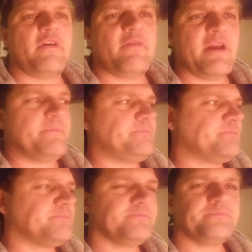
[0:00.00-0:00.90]
right?
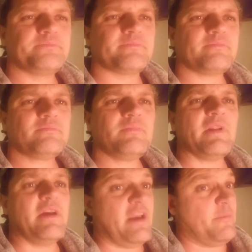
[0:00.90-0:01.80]

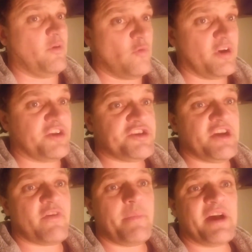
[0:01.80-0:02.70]
It'd be really
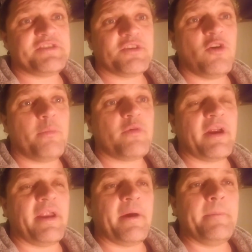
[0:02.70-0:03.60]
shit if I passed a cop
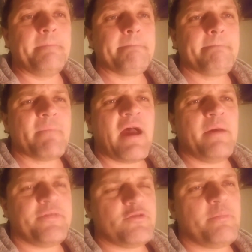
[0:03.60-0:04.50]
right now.
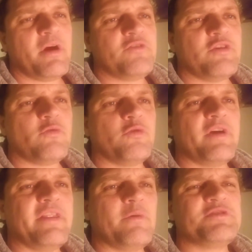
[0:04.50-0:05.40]
I'm through a country road
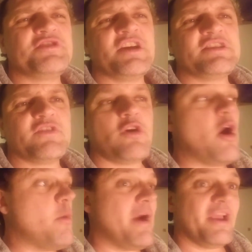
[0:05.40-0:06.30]
right now. What's the chance of a cop?
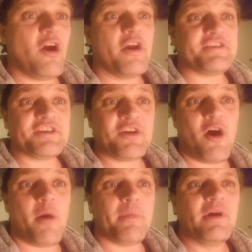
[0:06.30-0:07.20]
Oh my god, it's a
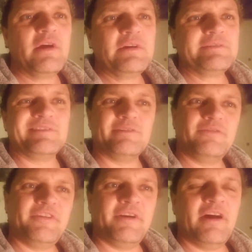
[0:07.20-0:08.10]
cop! Well,
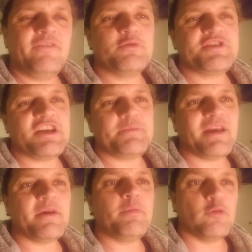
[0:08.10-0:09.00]
fair enough. What's the chance of me
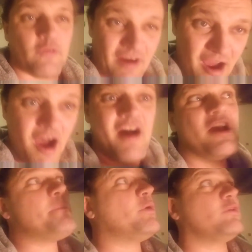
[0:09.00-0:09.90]
getting pulled over? Oh, I
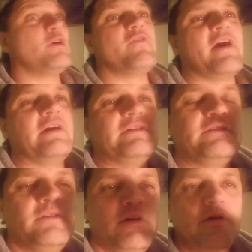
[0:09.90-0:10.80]
get pulled over!
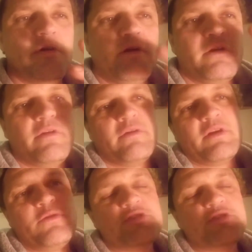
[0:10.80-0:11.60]
Okay, those